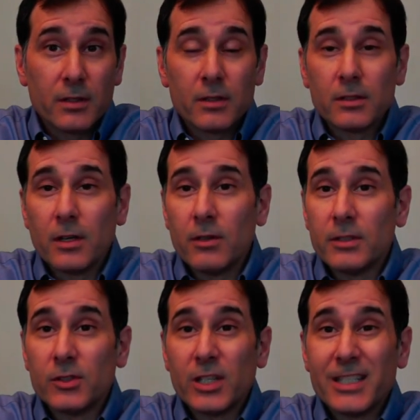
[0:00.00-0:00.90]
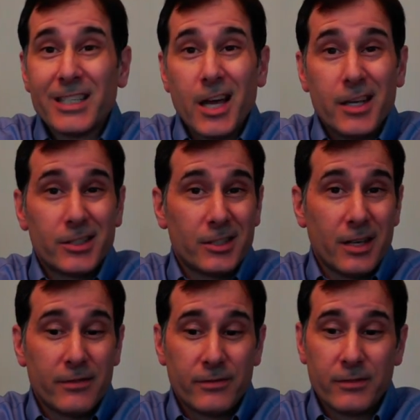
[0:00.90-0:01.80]
So there's a ton of
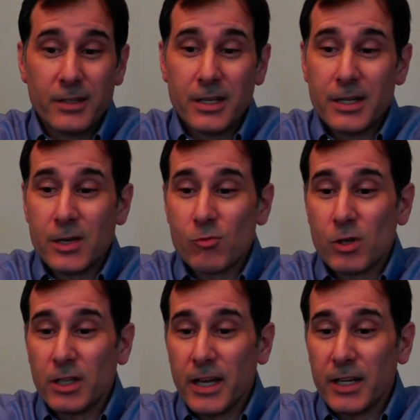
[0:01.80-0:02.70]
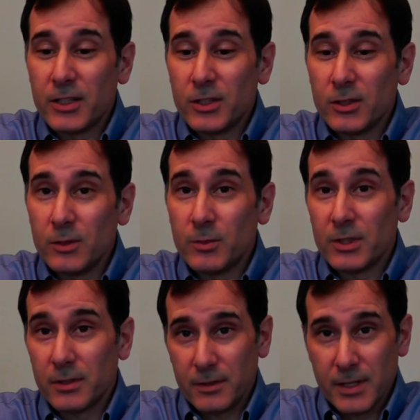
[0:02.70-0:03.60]
stuff related to,
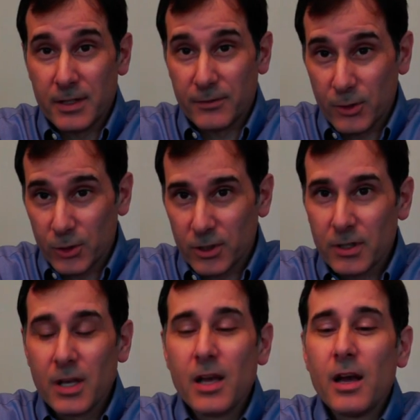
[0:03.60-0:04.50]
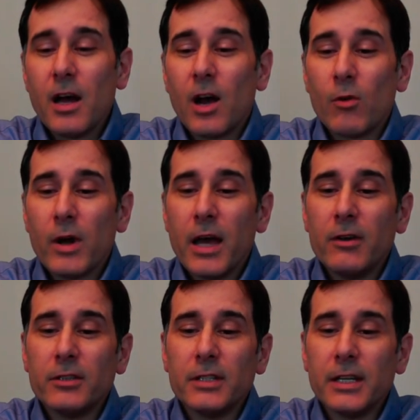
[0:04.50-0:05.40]
in the future,
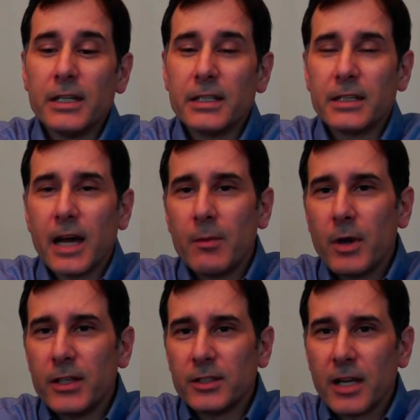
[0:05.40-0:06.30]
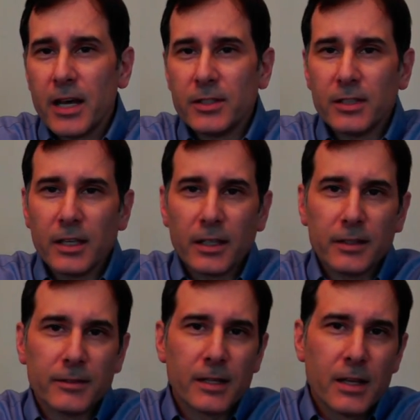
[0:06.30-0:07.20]
around Kanban sizing
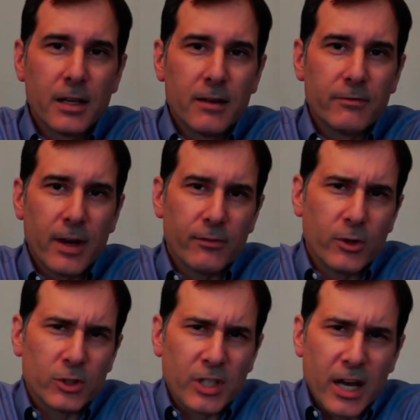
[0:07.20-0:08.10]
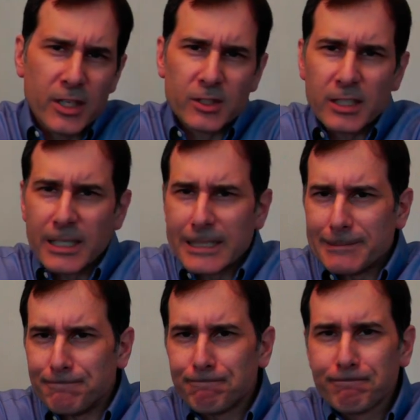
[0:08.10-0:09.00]
and FIFO sizing
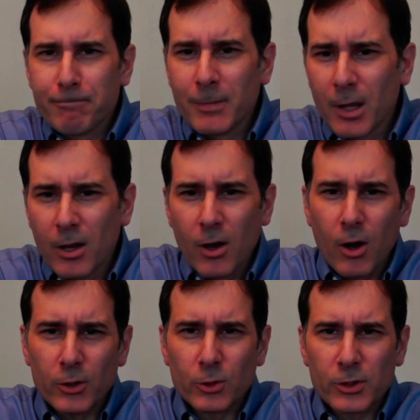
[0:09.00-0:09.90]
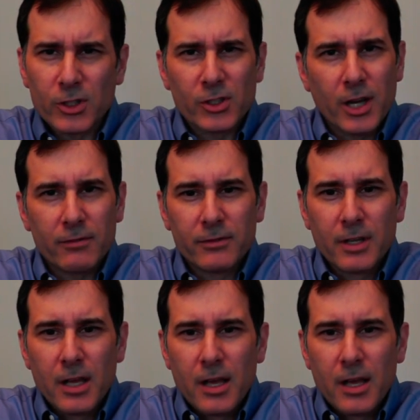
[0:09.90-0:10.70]
and all sorts of stuff.